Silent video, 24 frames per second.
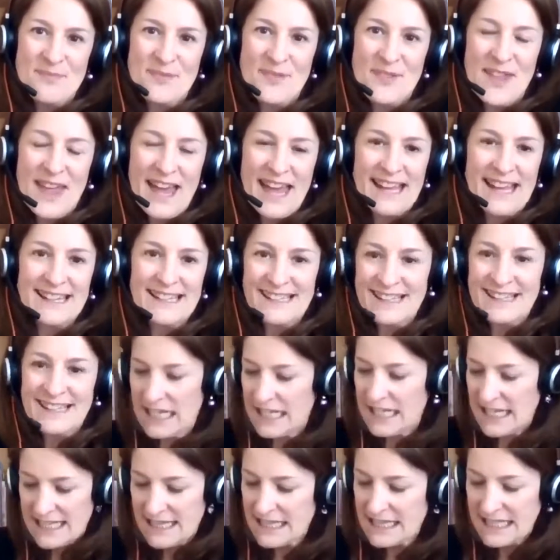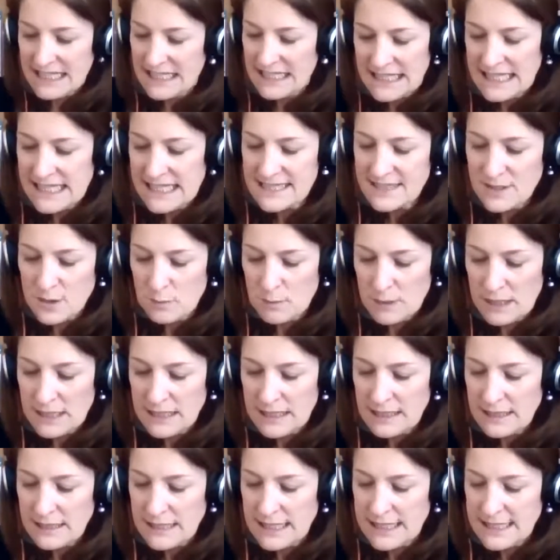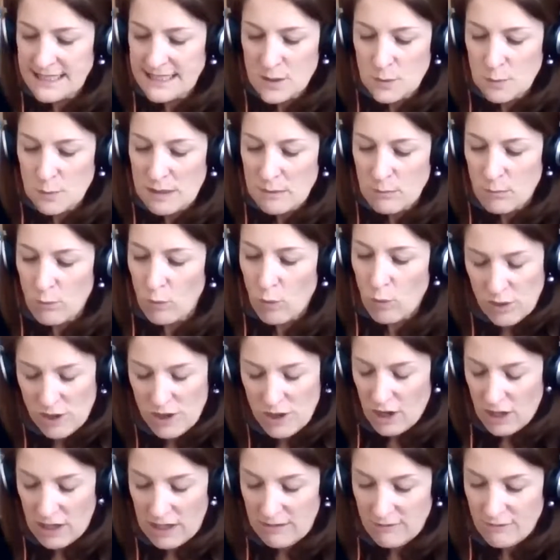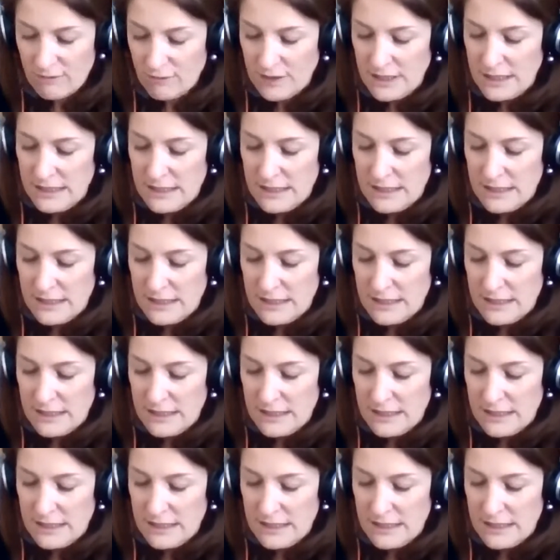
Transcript: that I think needs to be more of.